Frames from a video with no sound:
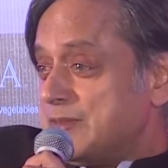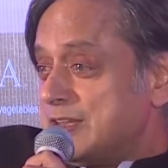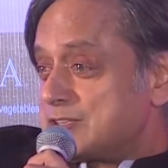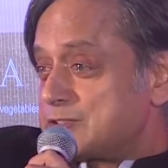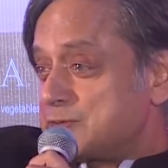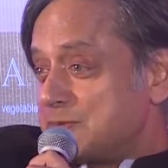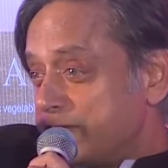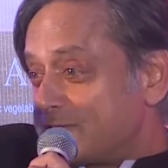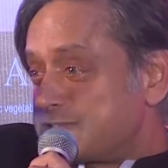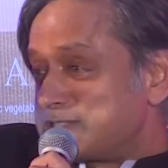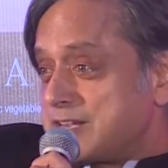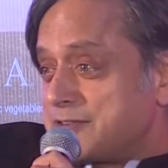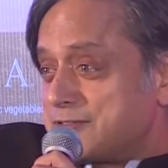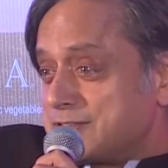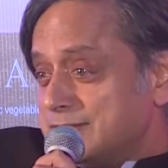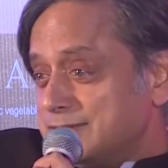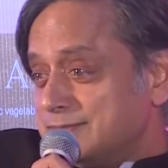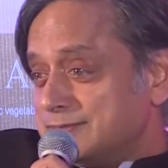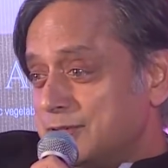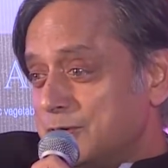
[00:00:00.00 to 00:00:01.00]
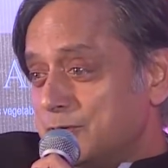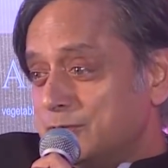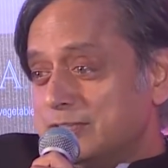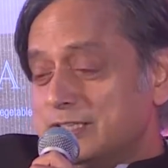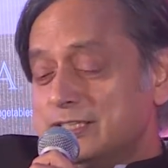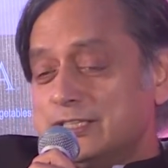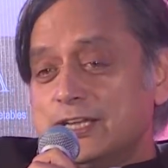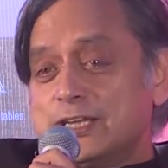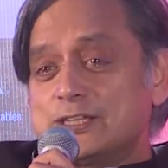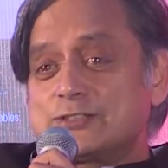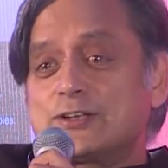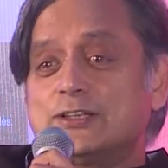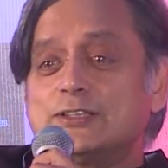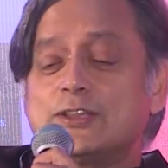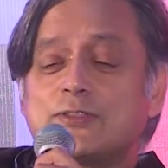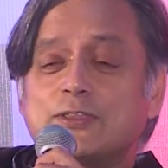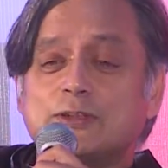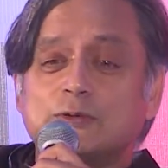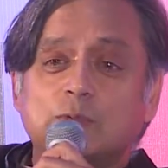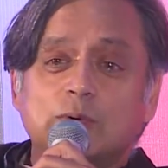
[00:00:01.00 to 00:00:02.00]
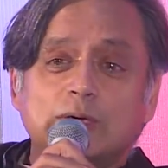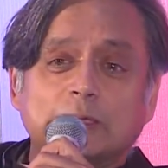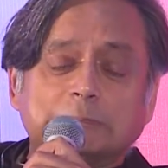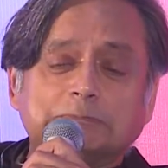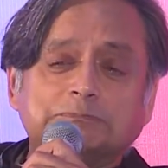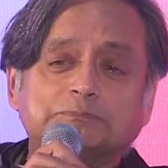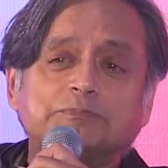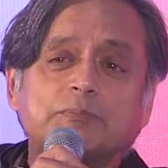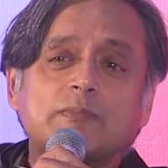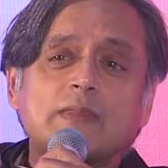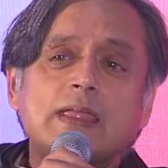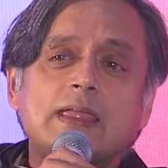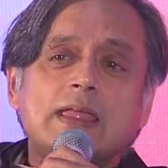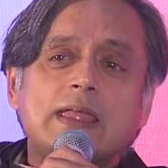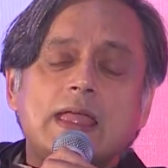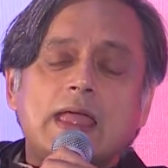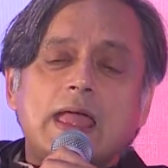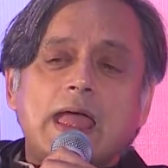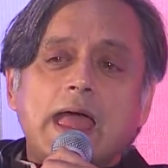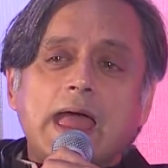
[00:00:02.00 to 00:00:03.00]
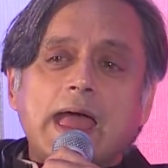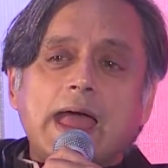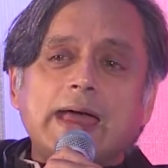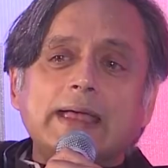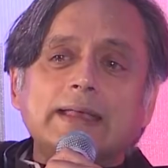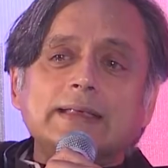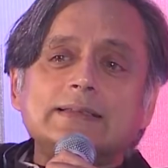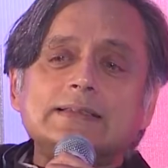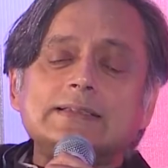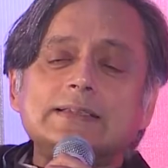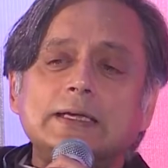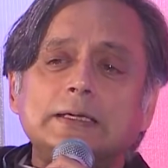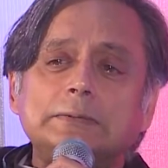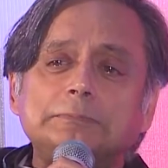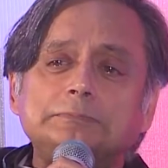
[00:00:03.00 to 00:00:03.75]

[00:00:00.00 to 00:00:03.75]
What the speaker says: So we have 7 holy days rather than 1. And